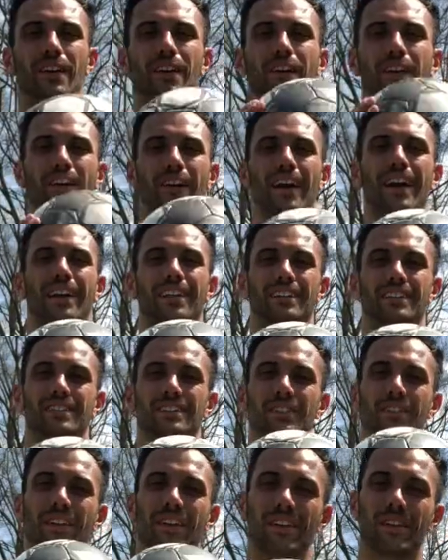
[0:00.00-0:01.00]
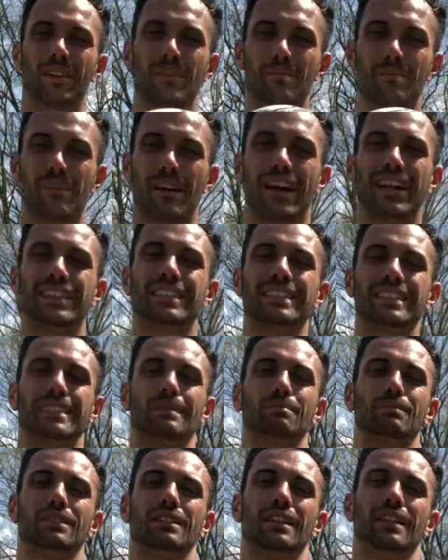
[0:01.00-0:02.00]
All right, so here are my
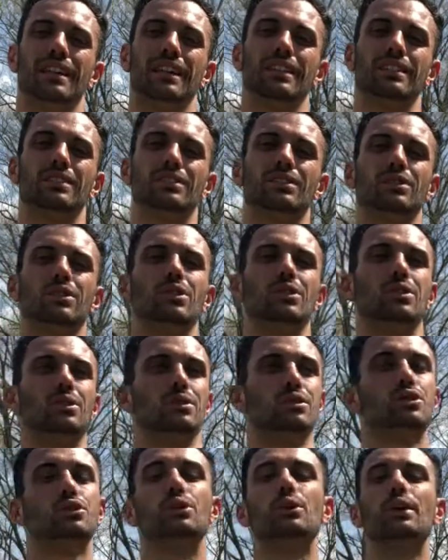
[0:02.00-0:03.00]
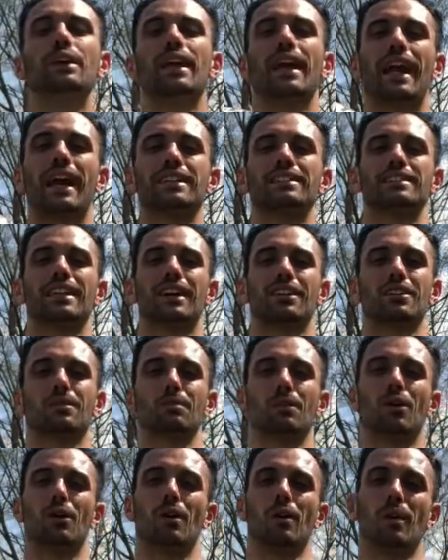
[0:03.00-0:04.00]
tips to shooting a soccer
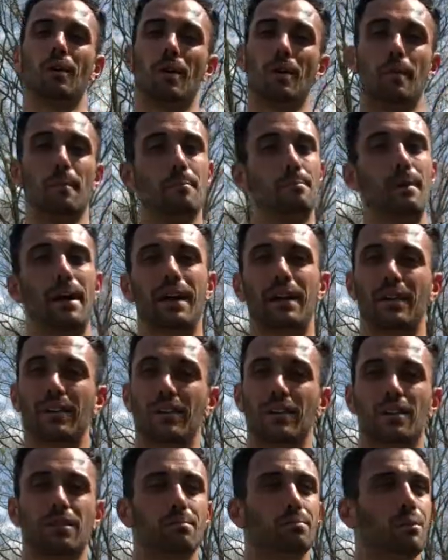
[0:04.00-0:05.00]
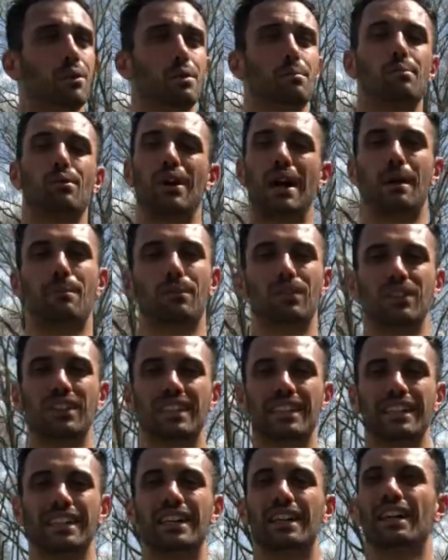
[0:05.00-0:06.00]
ball better, more
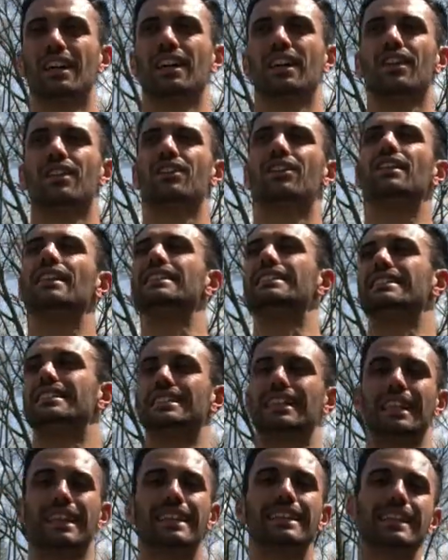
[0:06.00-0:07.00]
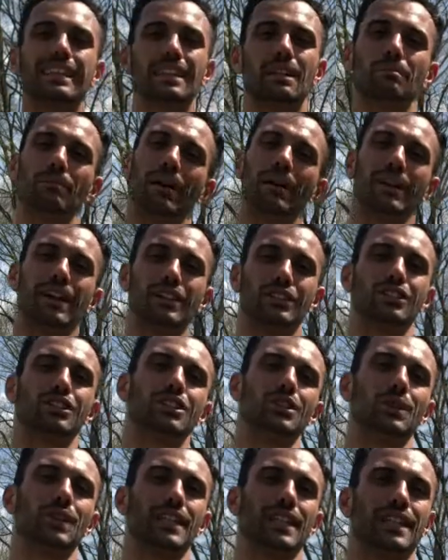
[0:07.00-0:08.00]
properly, things to think about as you're
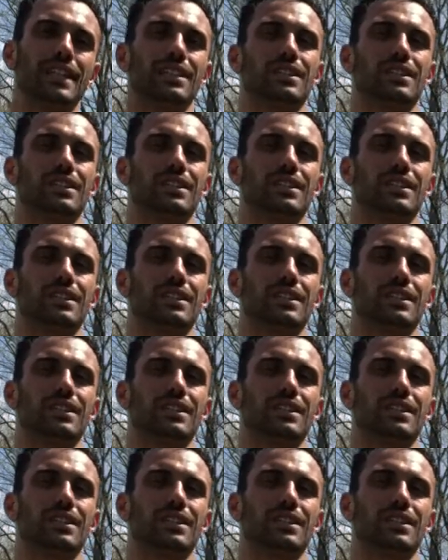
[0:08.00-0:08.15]
doing it.